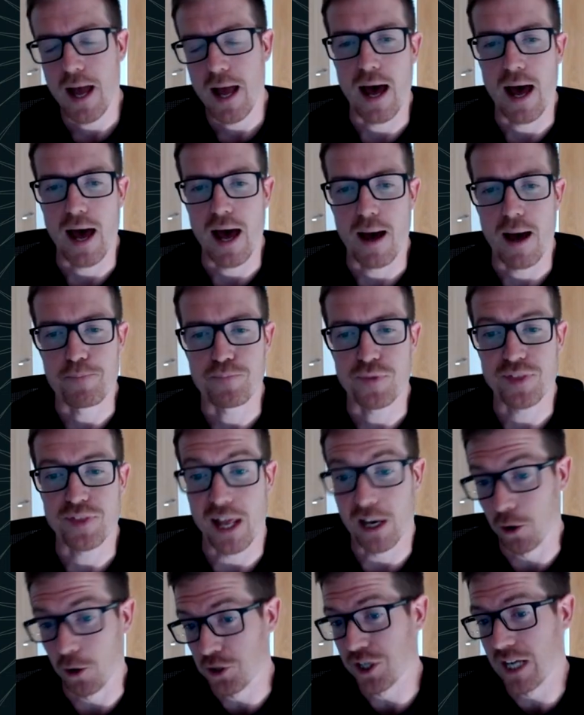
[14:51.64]

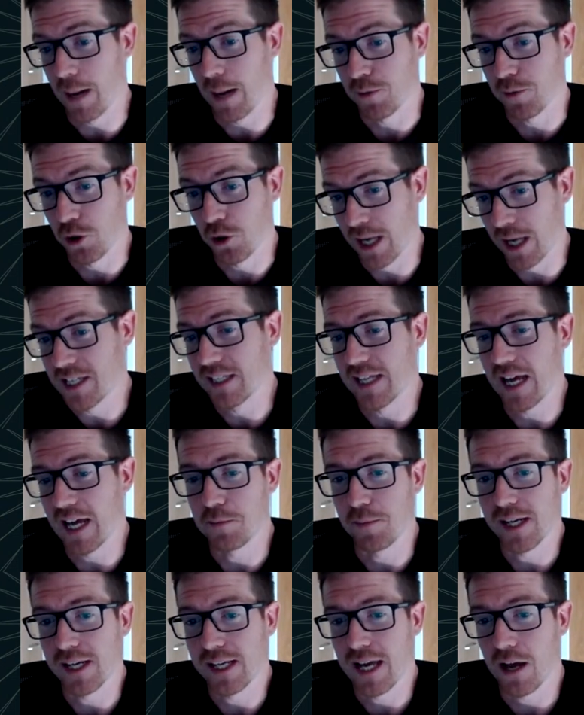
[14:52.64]
That logic app creating the
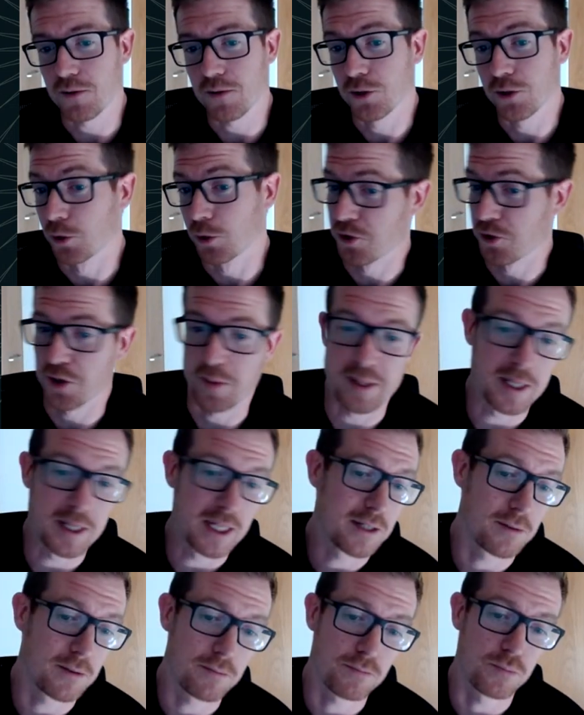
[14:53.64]
admin account could also
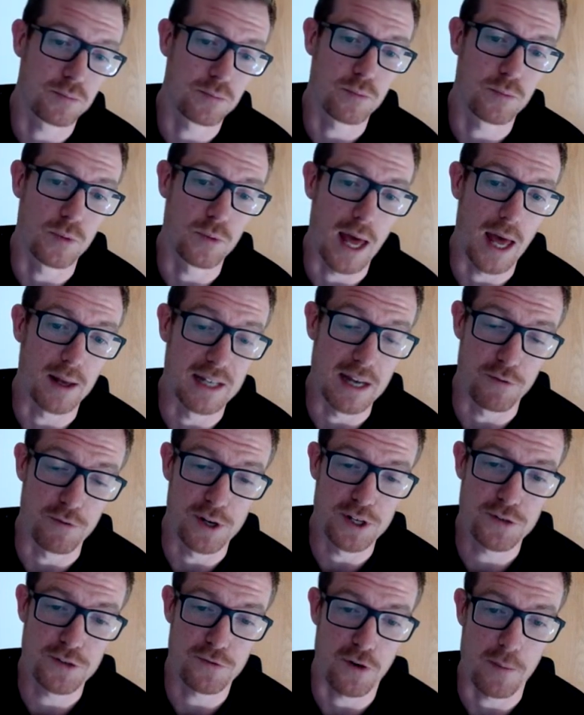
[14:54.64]
be
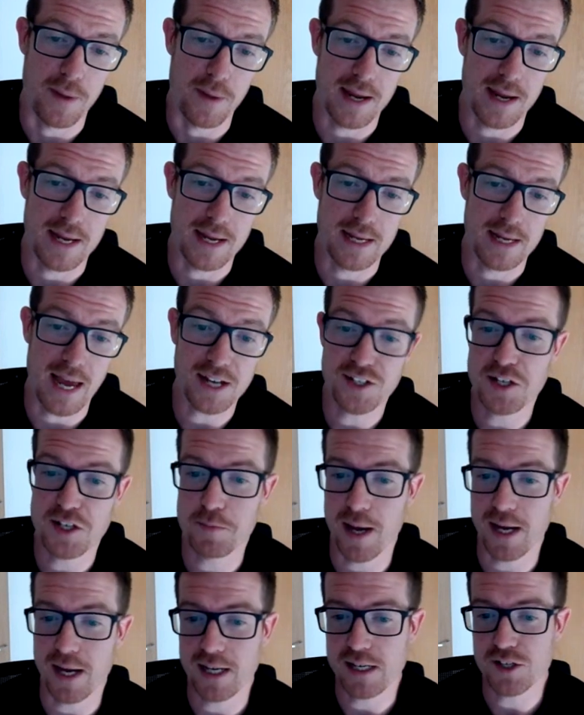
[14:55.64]
leveraged from a access
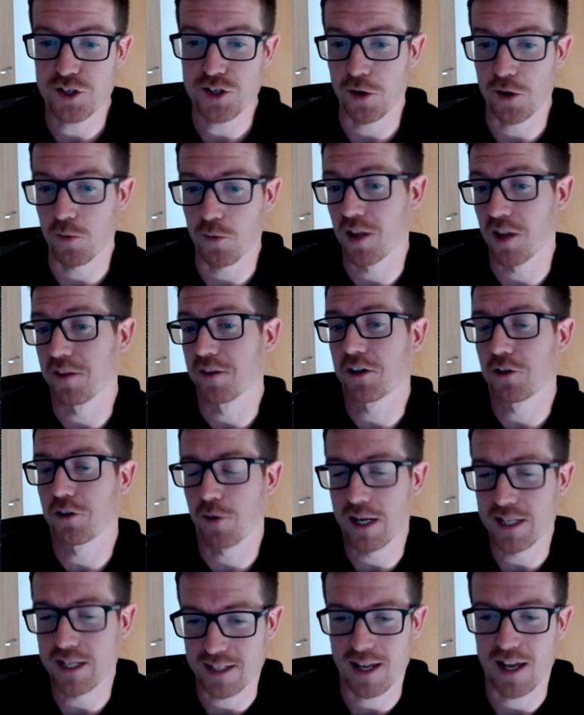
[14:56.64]
package. So rather than
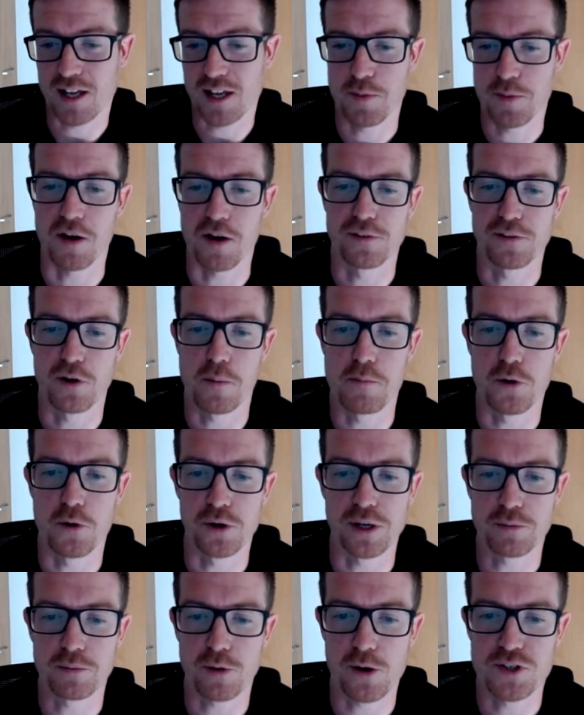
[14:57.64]
create it as part of the
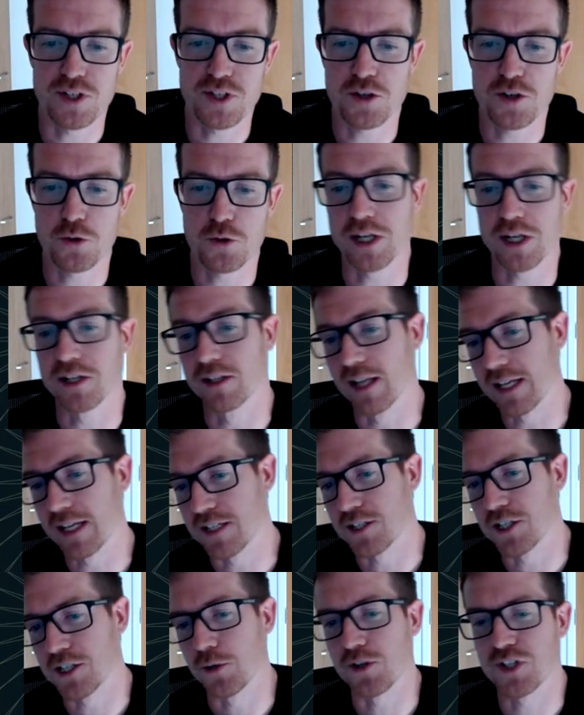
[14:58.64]
onboarding process, we could
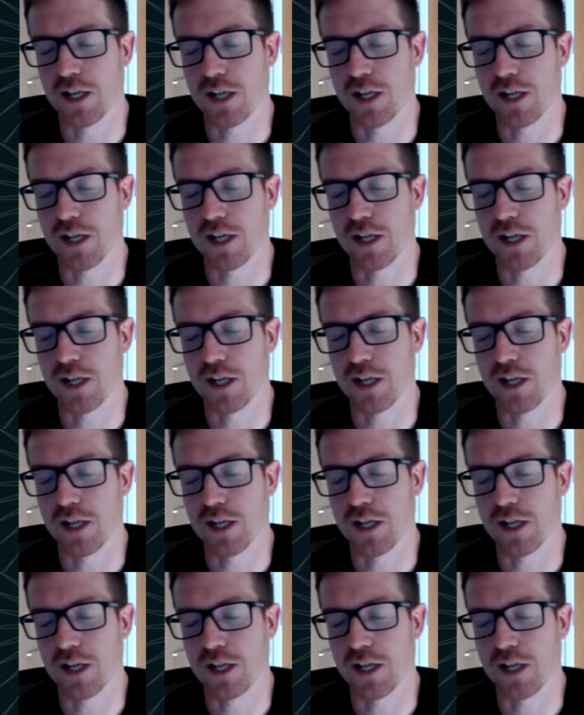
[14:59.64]
later do a